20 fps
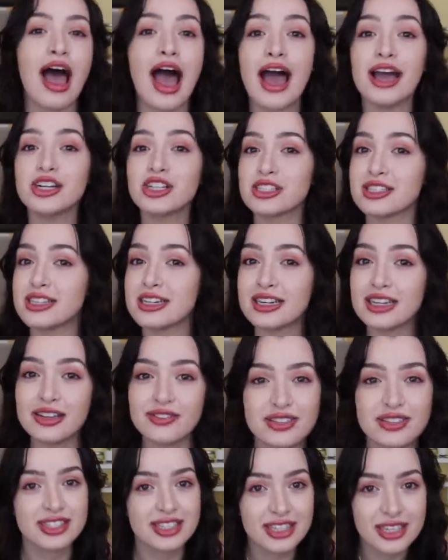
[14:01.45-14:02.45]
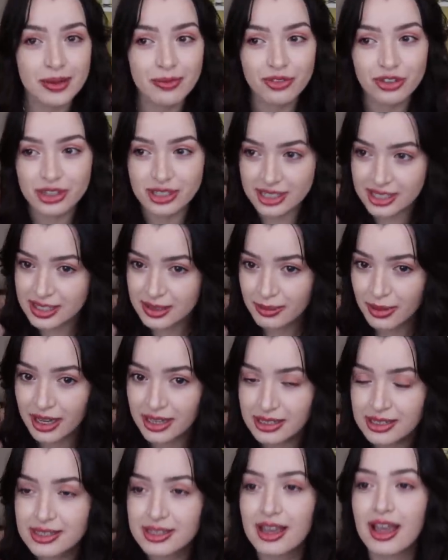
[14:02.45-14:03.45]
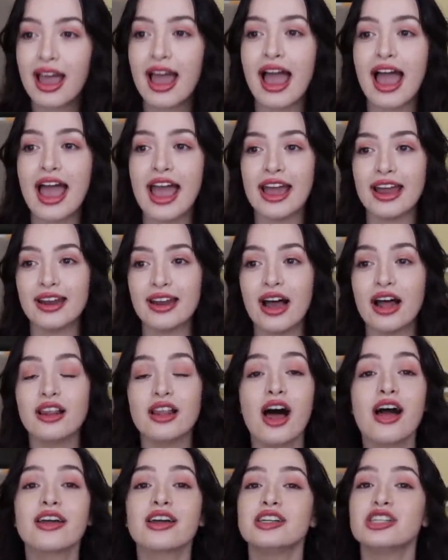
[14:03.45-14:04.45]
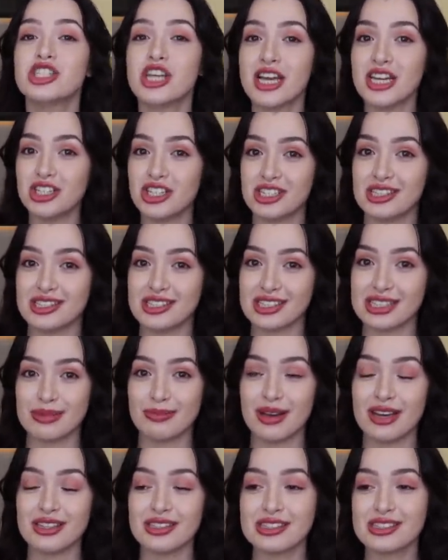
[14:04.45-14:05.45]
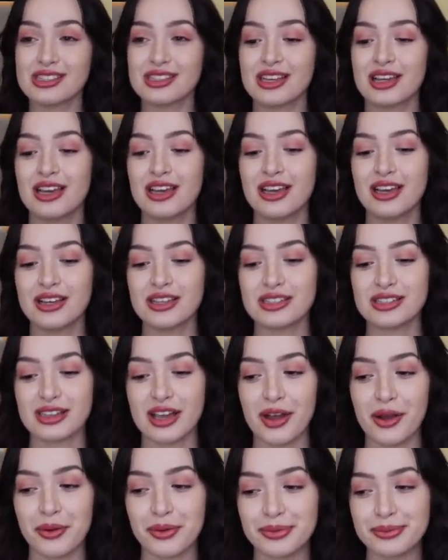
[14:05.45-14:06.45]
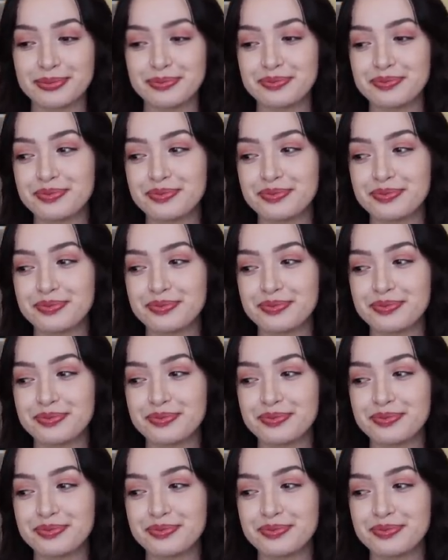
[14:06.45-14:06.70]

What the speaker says: I just didn't see him for 6 months. And a lot can change in 6 months. So